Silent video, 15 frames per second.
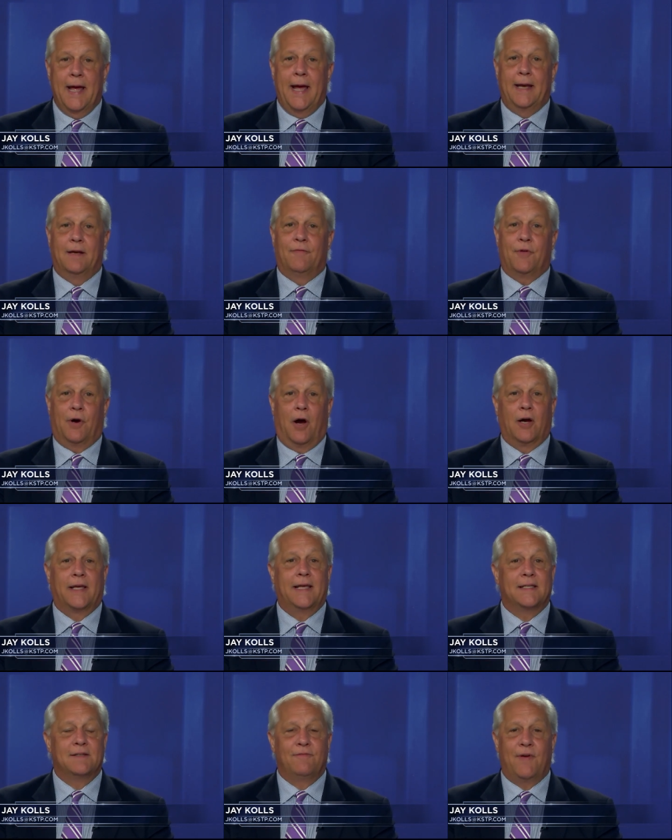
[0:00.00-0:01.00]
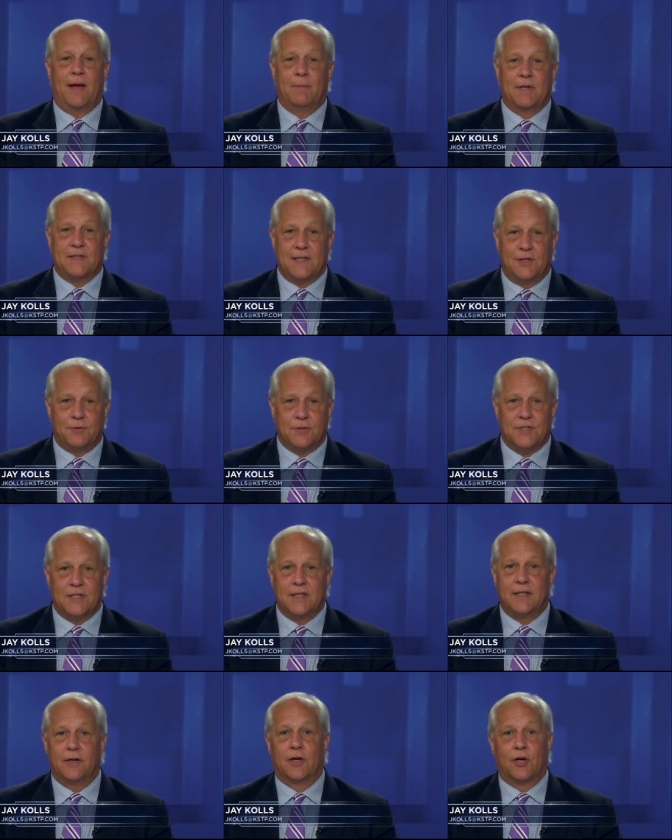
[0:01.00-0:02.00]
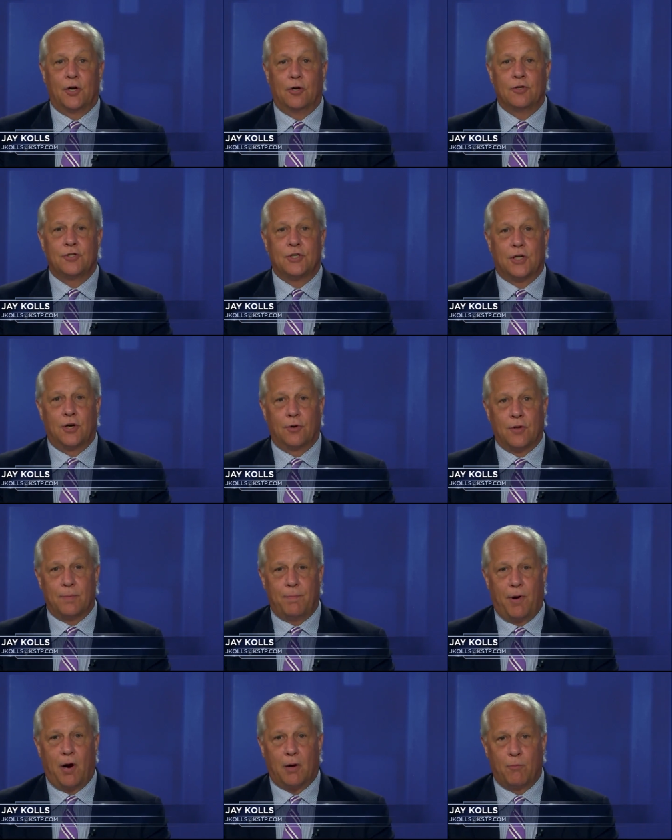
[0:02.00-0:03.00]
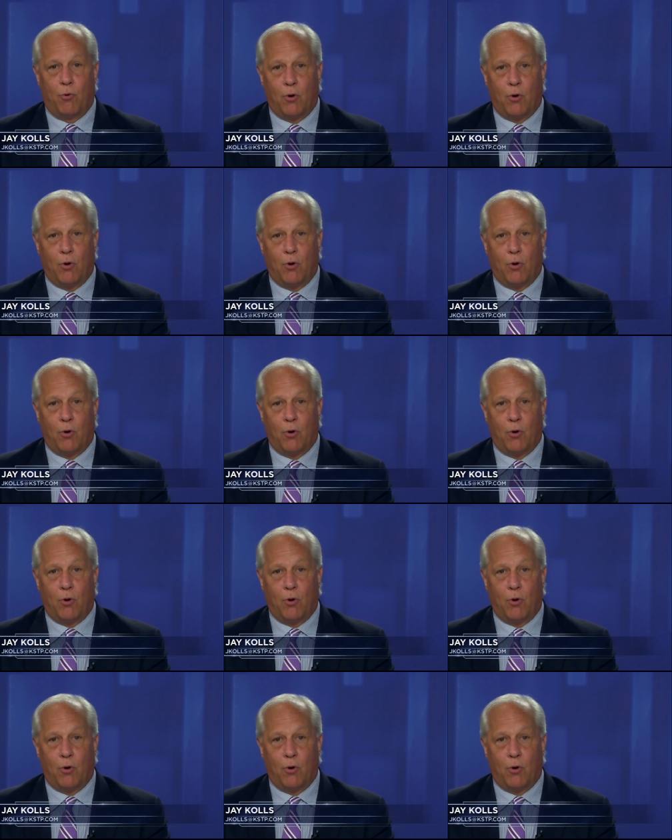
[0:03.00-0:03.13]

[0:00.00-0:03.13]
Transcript: and if there are kids and families interested, they're encouraged to go to the park